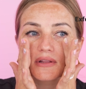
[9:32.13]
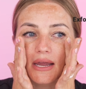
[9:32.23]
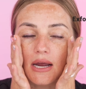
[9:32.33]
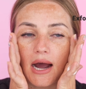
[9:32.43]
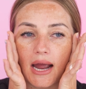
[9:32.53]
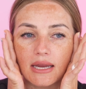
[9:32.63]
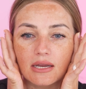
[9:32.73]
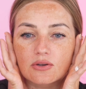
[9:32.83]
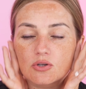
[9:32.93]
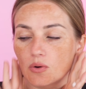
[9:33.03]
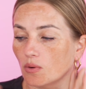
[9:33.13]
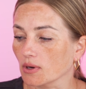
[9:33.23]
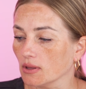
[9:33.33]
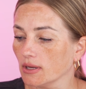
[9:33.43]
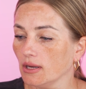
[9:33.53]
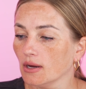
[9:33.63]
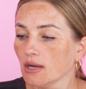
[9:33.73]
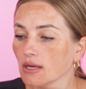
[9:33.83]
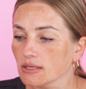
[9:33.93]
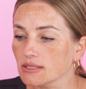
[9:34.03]
Like, I can totally
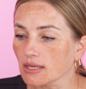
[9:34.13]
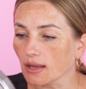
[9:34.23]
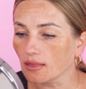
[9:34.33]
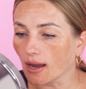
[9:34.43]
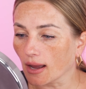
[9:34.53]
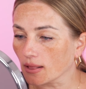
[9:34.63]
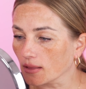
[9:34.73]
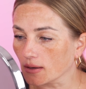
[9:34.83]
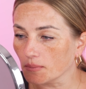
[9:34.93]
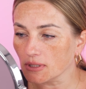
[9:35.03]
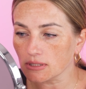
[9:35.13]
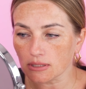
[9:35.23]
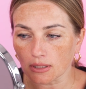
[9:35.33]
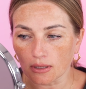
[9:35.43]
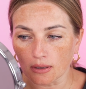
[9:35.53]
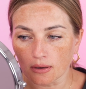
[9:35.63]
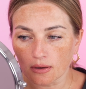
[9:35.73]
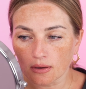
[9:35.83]
say that. Let me see.